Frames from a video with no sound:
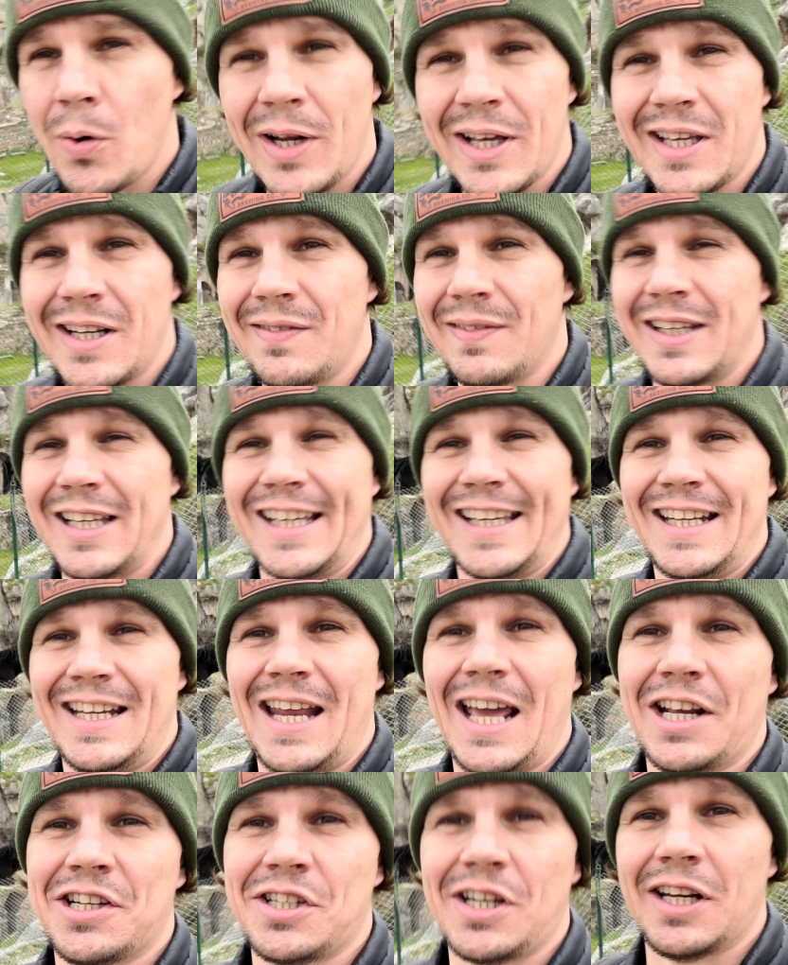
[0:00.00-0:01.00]
I couldn't get
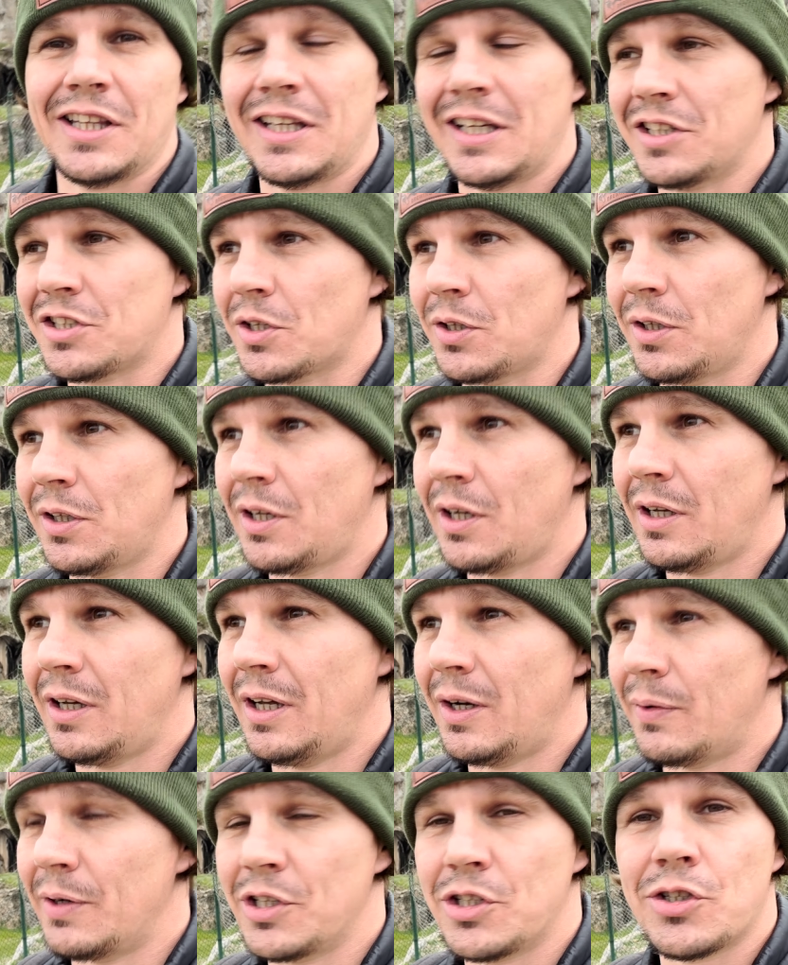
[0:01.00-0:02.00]
connection. I think it's a
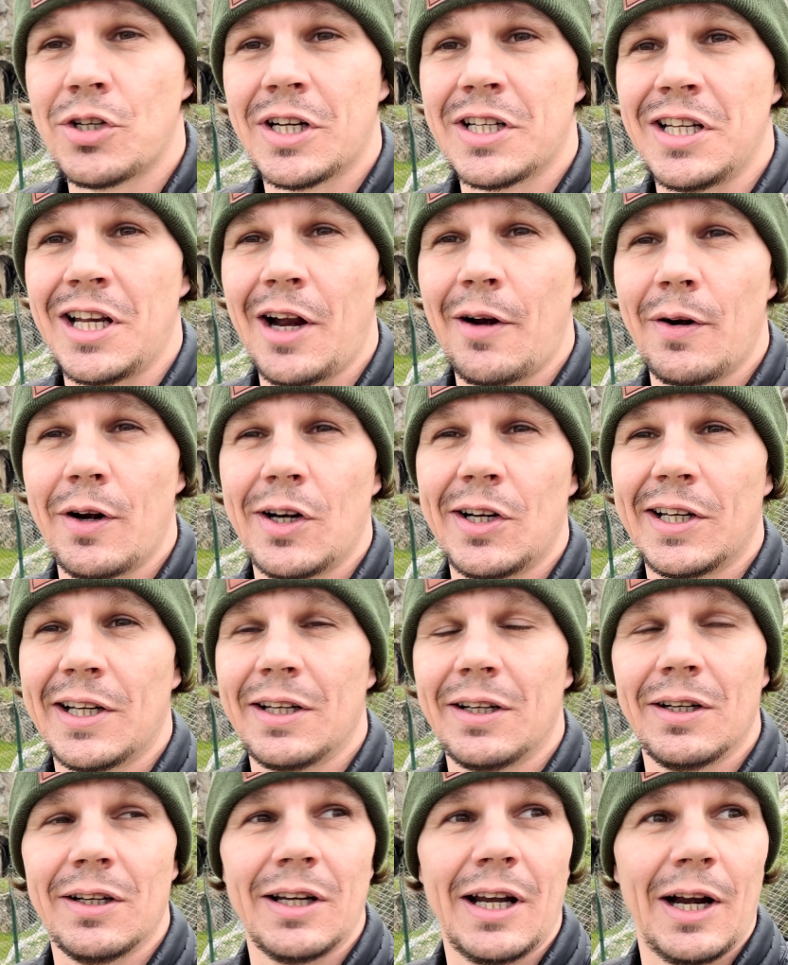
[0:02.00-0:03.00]
restricted
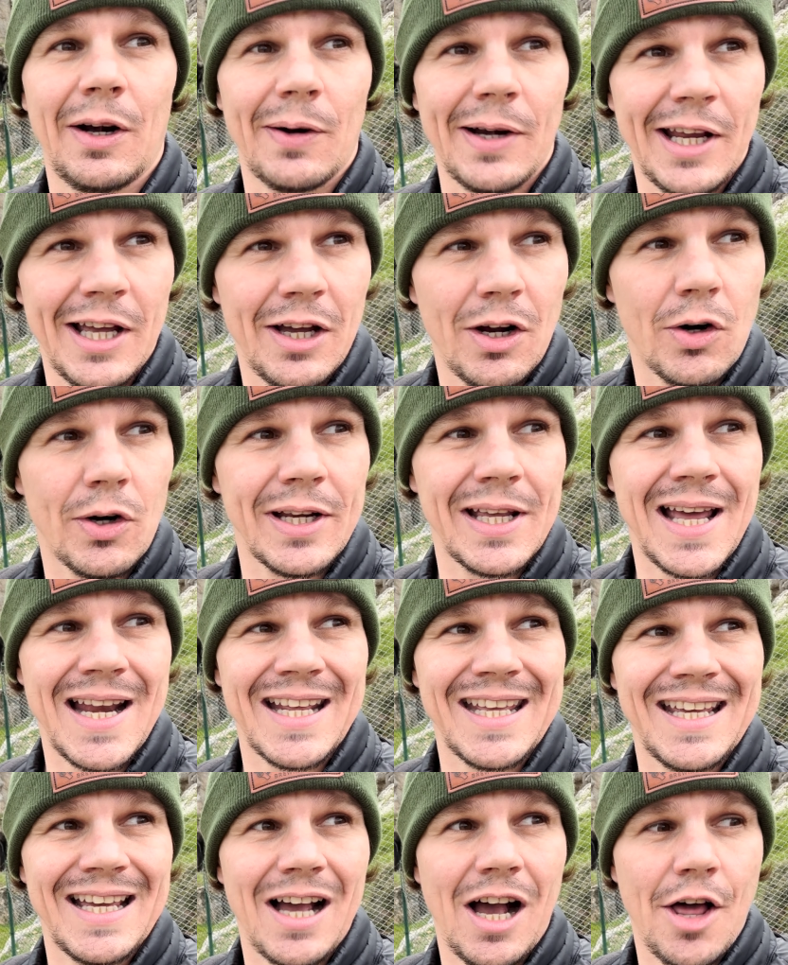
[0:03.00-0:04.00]
area, or you got to
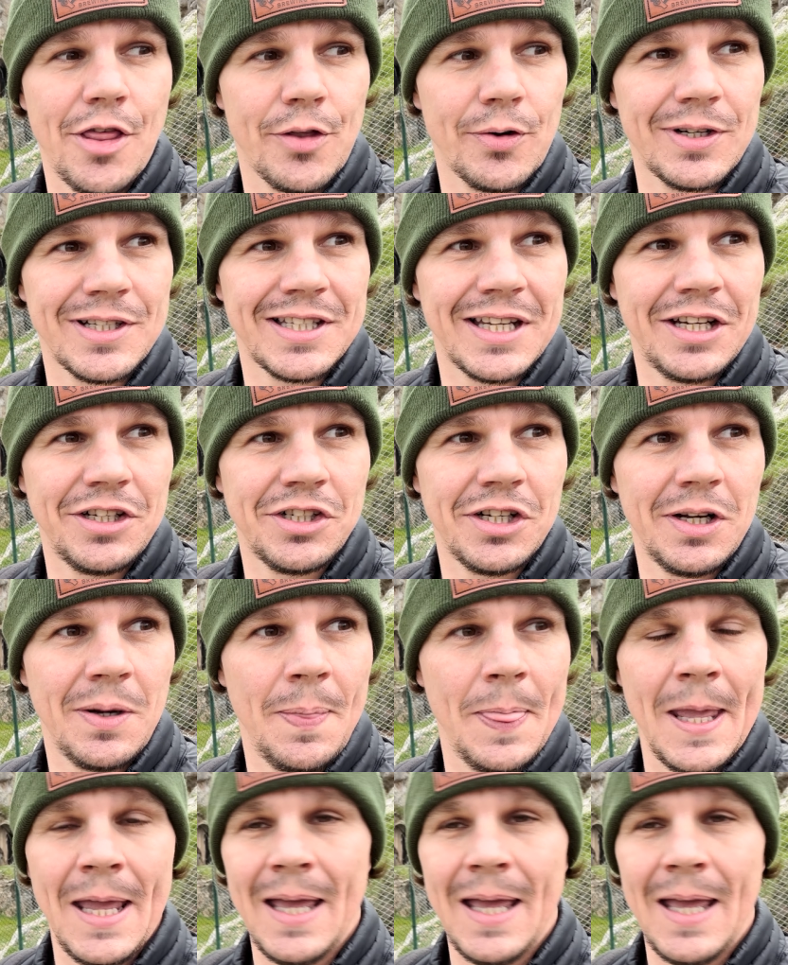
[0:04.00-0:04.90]
get authorization.